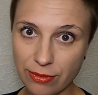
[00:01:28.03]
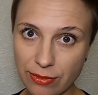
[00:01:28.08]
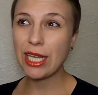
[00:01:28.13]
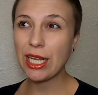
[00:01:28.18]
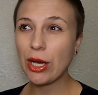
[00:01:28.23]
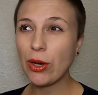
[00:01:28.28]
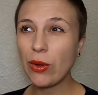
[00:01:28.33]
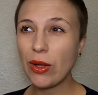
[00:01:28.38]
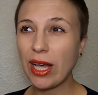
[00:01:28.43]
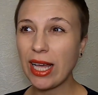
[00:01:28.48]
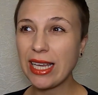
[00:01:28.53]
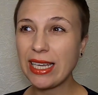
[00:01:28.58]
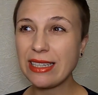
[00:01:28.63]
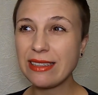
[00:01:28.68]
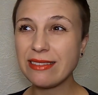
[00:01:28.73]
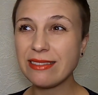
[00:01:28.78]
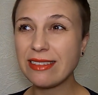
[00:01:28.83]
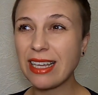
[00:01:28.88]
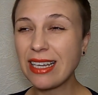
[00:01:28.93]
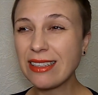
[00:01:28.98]
You know,
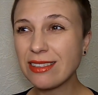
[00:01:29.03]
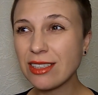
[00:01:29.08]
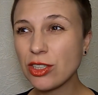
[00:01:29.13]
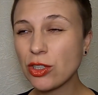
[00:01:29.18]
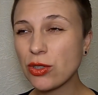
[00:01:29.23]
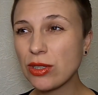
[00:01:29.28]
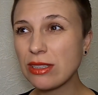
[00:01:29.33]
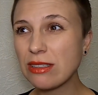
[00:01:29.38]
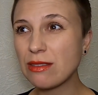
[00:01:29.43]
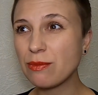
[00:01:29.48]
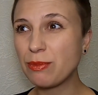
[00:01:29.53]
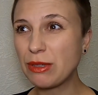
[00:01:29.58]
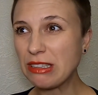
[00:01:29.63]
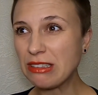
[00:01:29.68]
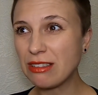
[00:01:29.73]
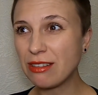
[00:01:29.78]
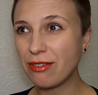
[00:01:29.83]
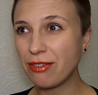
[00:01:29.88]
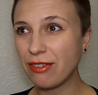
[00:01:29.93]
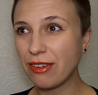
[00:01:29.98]
it doesn't really
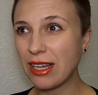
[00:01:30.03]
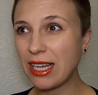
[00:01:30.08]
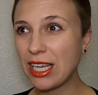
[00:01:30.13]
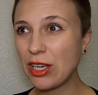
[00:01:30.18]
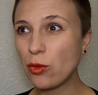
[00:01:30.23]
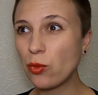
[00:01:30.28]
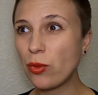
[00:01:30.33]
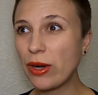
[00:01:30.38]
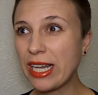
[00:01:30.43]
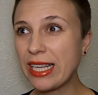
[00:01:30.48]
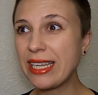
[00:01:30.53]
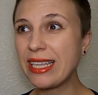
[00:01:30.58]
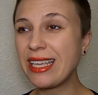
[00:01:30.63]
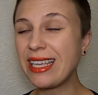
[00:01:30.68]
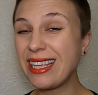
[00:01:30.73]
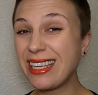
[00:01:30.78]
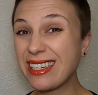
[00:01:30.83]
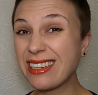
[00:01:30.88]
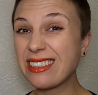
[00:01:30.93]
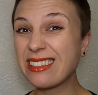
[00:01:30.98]
specify
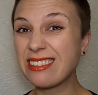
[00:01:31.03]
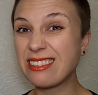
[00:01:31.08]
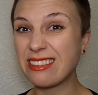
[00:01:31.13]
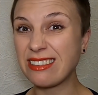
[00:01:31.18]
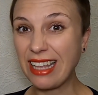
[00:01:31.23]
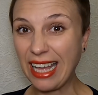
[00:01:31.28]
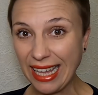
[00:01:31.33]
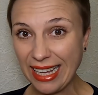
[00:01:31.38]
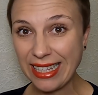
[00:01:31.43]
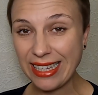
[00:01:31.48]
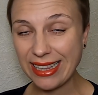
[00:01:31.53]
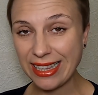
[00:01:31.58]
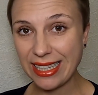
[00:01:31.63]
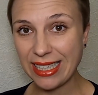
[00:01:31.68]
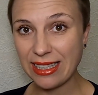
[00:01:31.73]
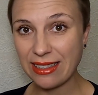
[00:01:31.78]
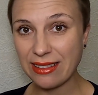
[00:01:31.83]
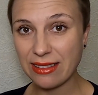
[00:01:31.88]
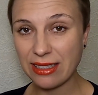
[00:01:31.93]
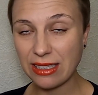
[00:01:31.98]
when
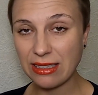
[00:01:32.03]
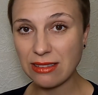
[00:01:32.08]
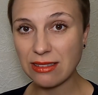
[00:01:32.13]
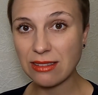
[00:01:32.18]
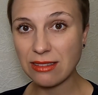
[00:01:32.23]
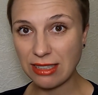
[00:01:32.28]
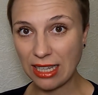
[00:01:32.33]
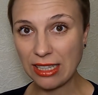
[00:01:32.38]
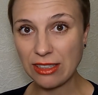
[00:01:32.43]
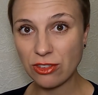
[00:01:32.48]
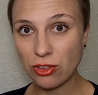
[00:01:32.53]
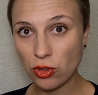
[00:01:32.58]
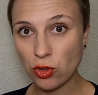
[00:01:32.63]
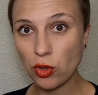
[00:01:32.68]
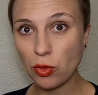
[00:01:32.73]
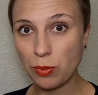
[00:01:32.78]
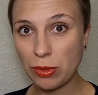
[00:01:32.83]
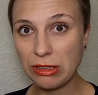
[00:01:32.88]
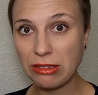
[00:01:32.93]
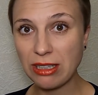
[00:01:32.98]
exactly this test
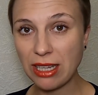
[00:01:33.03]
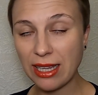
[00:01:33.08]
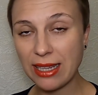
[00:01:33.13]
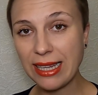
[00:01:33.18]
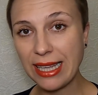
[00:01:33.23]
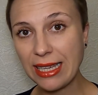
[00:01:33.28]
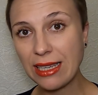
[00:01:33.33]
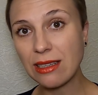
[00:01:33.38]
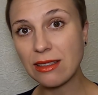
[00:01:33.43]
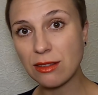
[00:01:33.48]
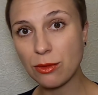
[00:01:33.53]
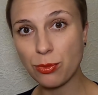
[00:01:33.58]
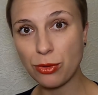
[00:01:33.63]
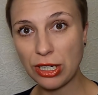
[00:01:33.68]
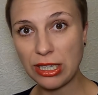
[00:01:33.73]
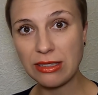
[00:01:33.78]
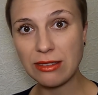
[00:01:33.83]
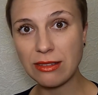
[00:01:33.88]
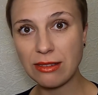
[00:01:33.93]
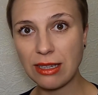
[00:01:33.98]
should be done, like
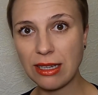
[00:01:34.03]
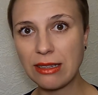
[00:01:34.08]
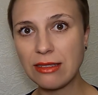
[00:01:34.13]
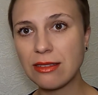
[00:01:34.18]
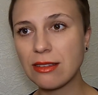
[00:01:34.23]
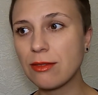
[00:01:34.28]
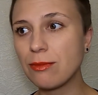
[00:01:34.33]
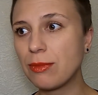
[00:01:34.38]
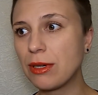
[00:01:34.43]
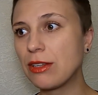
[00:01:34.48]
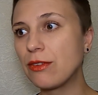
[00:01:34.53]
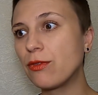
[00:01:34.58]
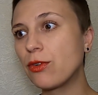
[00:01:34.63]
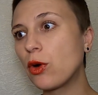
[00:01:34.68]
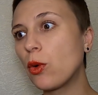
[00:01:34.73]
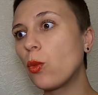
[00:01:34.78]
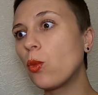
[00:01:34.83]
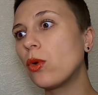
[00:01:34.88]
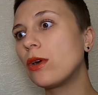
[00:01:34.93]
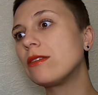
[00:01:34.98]
express test, but
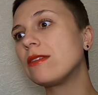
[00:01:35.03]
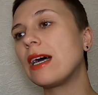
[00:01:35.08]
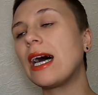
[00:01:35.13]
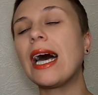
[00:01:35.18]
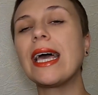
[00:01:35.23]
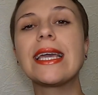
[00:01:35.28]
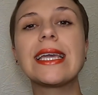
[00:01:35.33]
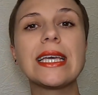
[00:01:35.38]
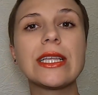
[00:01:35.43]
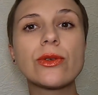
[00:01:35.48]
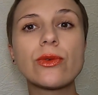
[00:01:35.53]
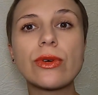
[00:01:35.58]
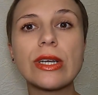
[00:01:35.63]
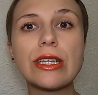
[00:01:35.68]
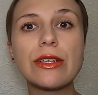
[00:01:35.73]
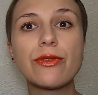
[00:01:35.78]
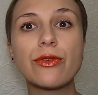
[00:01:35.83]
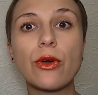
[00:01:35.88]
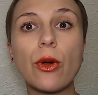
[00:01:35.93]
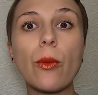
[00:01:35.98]
from what I can
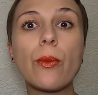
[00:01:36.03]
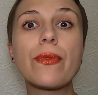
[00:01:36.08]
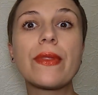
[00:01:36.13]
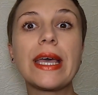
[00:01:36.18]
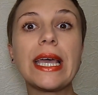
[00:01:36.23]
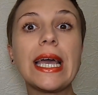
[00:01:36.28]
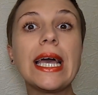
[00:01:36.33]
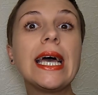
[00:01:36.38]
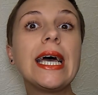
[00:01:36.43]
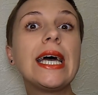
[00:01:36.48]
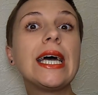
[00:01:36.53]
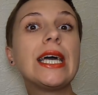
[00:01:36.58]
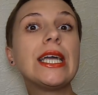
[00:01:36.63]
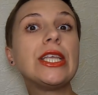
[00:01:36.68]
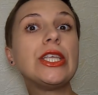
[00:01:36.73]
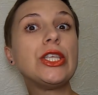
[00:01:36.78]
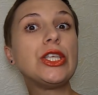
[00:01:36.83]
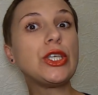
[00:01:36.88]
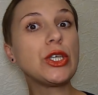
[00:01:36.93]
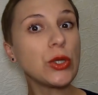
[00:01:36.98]
read from the
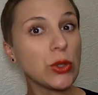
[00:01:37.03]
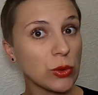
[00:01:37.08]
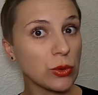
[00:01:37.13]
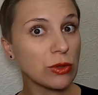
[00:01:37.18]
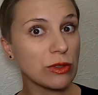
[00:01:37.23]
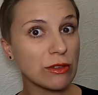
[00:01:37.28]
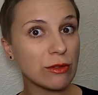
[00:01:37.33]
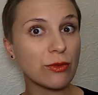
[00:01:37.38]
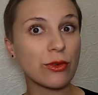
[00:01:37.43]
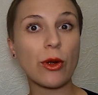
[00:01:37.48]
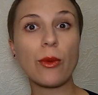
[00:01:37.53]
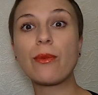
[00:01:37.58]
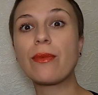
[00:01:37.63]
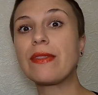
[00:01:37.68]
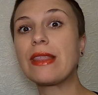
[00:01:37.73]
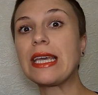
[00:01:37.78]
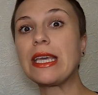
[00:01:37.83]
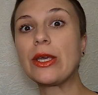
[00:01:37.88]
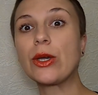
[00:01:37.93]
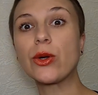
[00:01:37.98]
news,
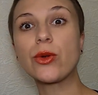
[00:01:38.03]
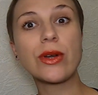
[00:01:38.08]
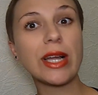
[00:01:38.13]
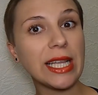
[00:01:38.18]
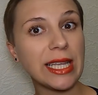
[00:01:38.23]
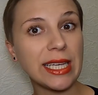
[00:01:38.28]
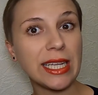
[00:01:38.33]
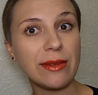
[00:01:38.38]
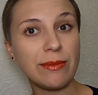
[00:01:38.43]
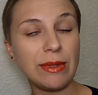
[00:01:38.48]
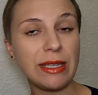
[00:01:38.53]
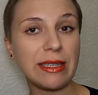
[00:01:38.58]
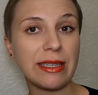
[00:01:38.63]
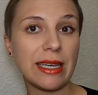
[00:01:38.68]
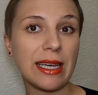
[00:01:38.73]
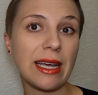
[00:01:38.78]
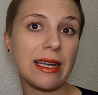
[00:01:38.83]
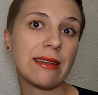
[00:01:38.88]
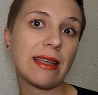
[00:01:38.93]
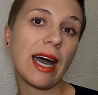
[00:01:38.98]
from the Ukrainian
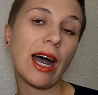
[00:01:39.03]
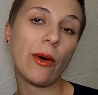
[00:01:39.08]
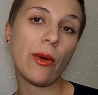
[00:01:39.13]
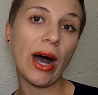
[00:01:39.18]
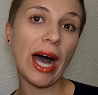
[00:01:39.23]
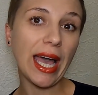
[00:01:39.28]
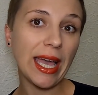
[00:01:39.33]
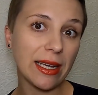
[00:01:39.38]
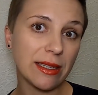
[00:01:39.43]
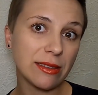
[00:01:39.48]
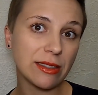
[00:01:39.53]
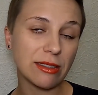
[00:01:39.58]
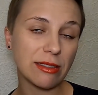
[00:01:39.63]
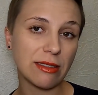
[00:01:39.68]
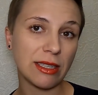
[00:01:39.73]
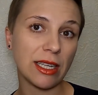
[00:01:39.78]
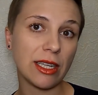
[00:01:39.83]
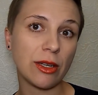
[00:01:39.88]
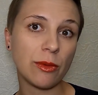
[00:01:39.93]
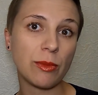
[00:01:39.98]
media and how I
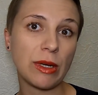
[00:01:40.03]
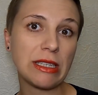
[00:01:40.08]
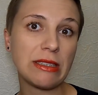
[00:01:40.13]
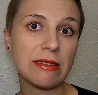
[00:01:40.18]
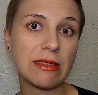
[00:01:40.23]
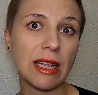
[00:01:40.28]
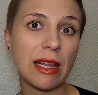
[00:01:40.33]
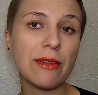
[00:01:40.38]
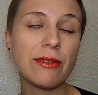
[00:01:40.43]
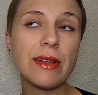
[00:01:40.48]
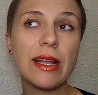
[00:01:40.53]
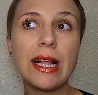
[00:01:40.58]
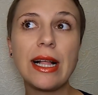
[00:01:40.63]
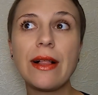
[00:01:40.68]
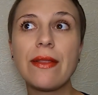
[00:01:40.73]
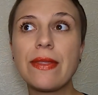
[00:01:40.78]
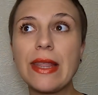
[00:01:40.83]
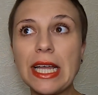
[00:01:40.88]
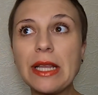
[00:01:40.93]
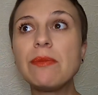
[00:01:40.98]
understand it myself,
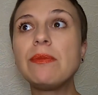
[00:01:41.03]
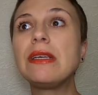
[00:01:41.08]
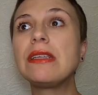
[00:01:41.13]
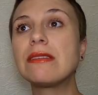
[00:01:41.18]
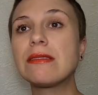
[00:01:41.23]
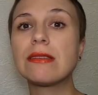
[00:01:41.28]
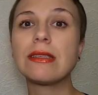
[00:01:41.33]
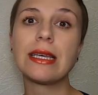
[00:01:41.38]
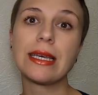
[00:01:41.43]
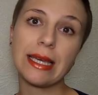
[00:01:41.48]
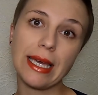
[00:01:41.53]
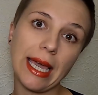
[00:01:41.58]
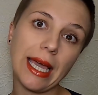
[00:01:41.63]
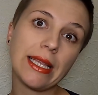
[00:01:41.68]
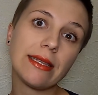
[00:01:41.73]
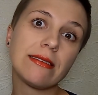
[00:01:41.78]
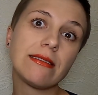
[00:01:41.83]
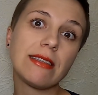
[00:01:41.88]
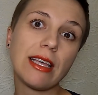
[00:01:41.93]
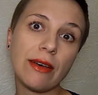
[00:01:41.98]
that means
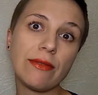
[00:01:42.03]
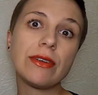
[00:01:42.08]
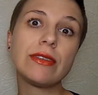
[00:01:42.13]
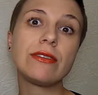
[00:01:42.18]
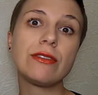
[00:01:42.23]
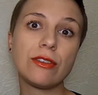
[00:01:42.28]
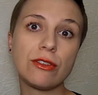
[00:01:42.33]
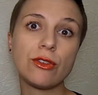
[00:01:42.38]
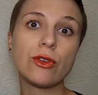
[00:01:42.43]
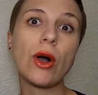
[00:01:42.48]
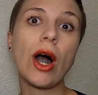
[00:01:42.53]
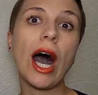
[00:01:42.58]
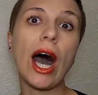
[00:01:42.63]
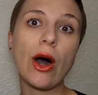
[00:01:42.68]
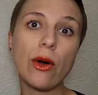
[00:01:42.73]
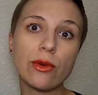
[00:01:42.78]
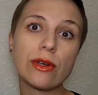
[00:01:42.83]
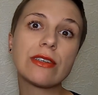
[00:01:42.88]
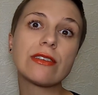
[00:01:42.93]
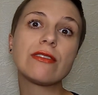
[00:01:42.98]
again 72
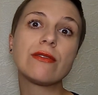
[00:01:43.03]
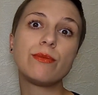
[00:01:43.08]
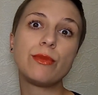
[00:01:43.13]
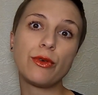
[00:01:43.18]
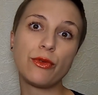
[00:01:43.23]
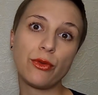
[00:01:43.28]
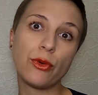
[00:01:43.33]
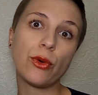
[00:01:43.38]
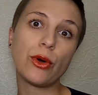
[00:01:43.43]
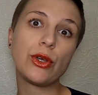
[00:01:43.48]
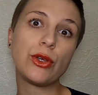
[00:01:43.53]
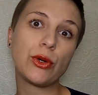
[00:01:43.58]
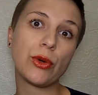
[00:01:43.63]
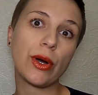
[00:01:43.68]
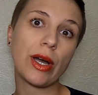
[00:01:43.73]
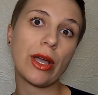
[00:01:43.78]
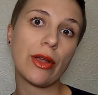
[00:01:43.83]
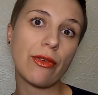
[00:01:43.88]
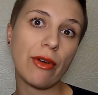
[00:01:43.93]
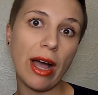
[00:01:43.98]
hours before
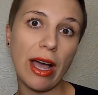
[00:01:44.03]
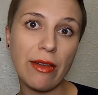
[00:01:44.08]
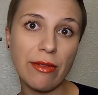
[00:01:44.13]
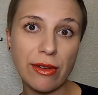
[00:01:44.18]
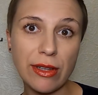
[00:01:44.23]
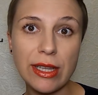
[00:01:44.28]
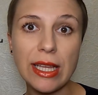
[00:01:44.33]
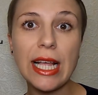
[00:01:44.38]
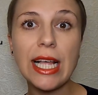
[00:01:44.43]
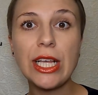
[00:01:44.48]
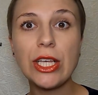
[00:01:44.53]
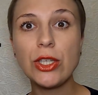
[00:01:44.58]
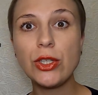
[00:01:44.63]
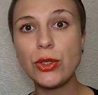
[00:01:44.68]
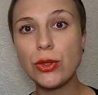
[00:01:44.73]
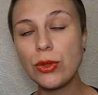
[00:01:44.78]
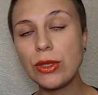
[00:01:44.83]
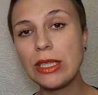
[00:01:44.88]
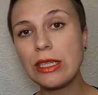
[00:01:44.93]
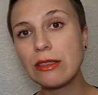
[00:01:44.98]
your arrival,
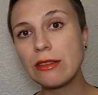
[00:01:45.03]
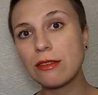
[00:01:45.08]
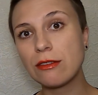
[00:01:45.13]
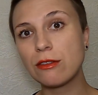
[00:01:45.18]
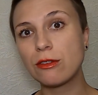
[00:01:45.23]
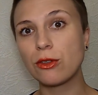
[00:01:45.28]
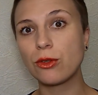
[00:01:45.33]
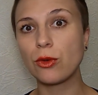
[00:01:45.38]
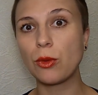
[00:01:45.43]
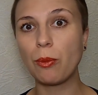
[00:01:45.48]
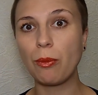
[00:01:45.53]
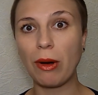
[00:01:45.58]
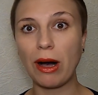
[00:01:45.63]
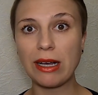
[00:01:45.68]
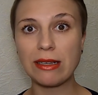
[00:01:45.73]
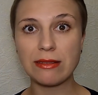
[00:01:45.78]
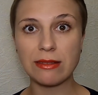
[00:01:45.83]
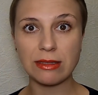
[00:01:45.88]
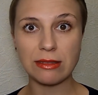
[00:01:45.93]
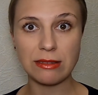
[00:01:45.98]
you need to
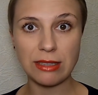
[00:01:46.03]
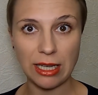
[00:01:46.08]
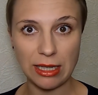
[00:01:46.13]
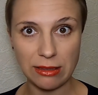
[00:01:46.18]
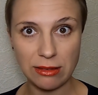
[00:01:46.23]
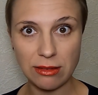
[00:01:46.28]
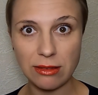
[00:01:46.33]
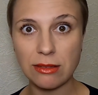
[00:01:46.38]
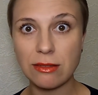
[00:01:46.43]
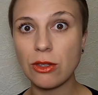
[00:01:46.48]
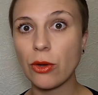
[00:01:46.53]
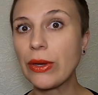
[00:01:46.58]
pass the test.